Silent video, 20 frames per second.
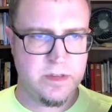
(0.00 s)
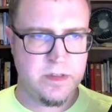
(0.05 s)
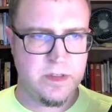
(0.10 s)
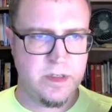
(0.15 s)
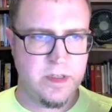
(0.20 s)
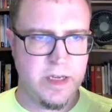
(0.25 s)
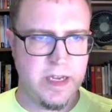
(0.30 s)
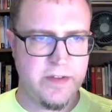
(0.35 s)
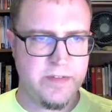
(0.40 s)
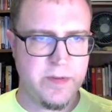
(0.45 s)

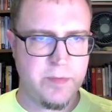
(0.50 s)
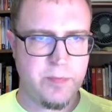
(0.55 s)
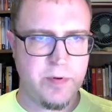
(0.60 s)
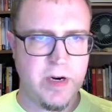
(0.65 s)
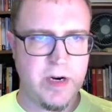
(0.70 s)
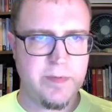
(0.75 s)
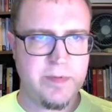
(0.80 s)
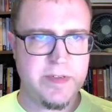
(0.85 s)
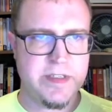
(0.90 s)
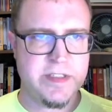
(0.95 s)
Having the
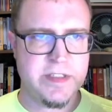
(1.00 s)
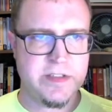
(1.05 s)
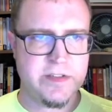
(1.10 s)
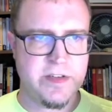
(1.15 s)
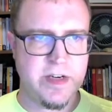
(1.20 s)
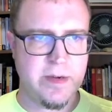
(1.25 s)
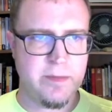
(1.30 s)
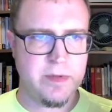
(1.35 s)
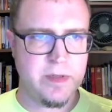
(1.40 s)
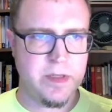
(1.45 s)
properties
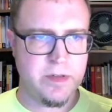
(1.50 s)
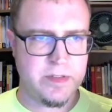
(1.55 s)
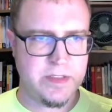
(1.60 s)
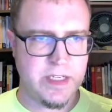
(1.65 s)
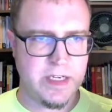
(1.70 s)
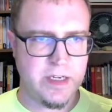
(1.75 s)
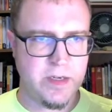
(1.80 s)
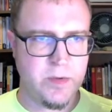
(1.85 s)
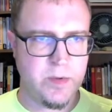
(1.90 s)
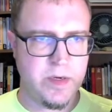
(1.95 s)
described below. It's
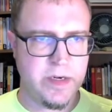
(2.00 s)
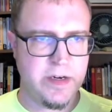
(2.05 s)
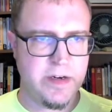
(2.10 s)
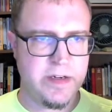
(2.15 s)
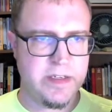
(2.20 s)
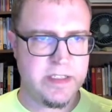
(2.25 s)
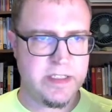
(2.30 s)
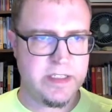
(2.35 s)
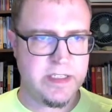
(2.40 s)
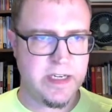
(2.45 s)
got
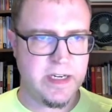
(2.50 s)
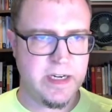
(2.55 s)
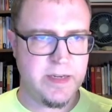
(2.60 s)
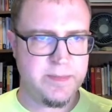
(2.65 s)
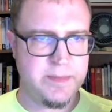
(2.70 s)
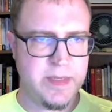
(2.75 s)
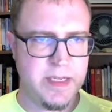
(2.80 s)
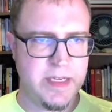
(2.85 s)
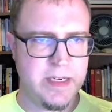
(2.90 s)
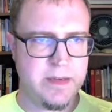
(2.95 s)
queries, it's got
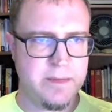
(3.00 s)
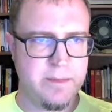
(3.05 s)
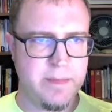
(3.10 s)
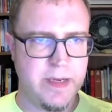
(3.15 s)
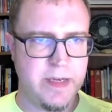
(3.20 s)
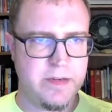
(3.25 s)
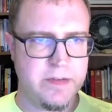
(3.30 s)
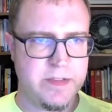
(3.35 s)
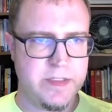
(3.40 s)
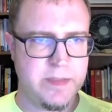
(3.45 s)
update on
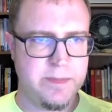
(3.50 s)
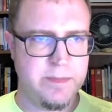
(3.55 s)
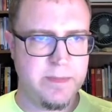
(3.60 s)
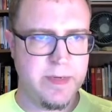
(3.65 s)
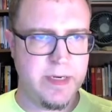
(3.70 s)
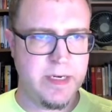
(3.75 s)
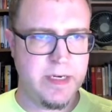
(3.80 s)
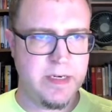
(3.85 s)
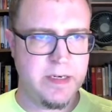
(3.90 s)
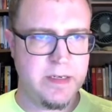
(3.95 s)
mount,
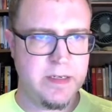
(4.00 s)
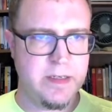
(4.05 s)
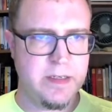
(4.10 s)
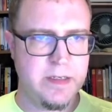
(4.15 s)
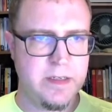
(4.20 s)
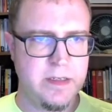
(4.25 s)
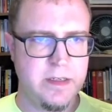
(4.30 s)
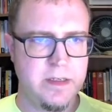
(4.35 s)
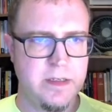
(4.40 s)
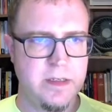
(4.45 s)
debug.
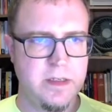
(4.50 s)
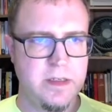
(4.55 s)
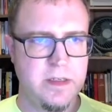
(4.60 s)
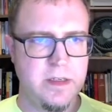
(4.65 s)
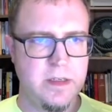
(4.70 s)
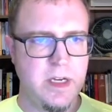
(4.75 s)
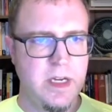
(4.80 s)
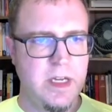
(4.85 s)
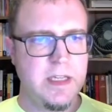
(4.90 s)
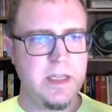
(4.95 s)

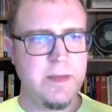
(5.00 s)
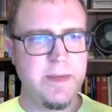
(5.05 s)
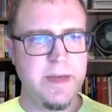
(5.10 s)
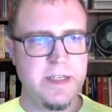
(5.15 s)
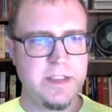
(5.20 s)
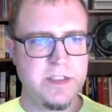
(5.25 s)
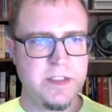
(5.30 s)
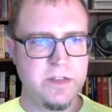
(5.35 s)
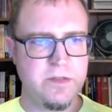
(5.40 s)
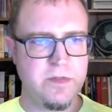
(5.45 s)
Let me
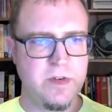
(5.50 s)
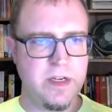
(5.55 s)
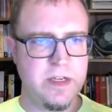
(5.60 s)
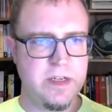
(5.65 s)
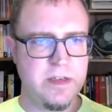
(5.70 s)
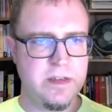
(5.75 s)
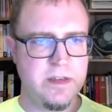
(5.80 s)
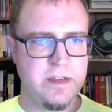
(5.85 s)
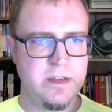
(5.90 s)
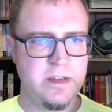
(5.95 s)
actually
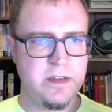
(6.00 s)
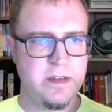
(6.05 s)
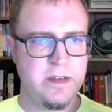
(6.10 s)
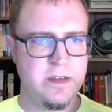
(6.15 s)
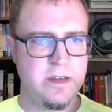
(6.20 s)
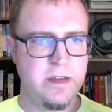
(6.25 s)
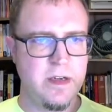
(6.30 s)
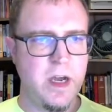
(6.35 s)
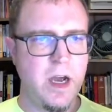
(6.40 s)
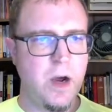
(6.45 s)
run,
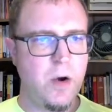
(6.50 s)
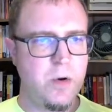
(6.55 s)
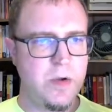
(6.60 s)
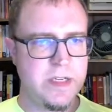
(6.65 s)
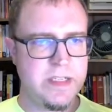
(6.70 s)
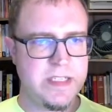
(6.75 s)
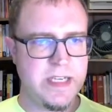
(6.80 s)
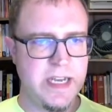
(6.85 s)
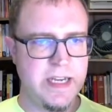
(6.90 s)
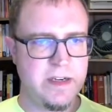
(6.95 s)

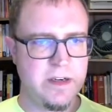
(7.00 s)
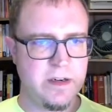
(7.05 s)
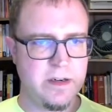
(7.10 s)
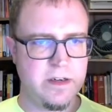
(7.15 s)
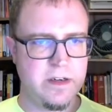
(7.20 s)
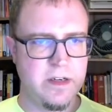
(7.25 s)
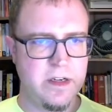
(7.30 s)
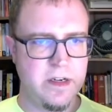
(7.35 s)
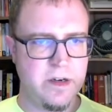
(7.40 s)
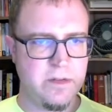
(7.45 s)
container,
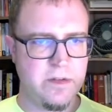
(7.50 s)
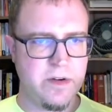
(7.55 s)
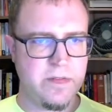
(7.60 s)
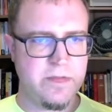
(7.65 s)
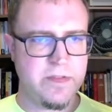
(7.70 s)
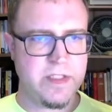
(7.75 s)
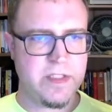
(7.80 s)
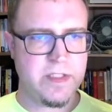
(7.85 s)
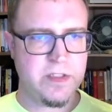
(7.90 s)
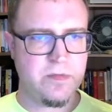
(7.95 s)

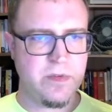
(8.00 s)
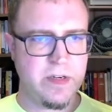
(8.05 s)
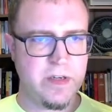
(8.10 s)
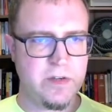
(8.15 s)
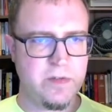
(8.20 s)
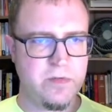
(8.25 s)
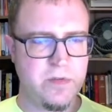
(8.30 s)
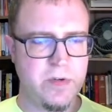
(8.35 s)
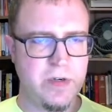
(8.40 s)
reference to the rendered root